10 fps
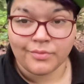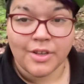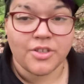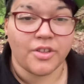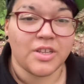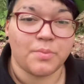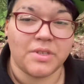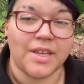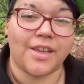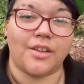So this
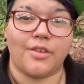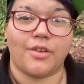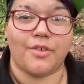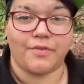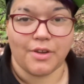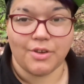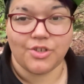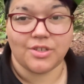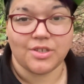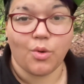particular
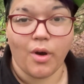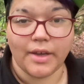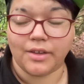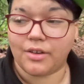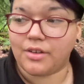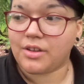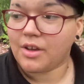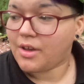configuration is quite good